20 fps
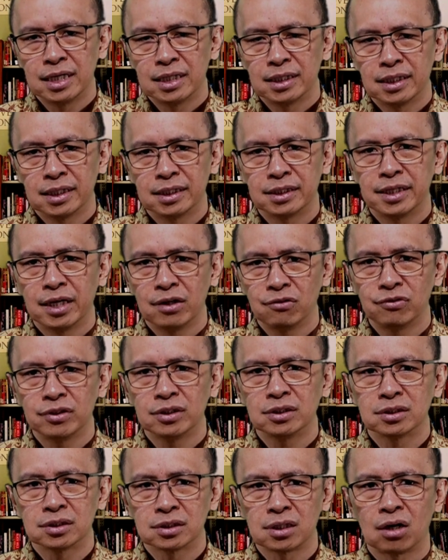that
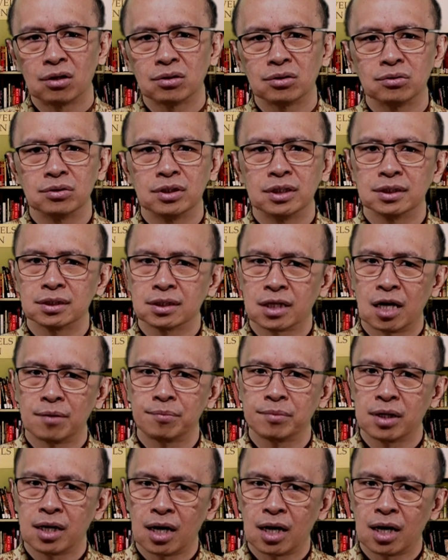David sought to describe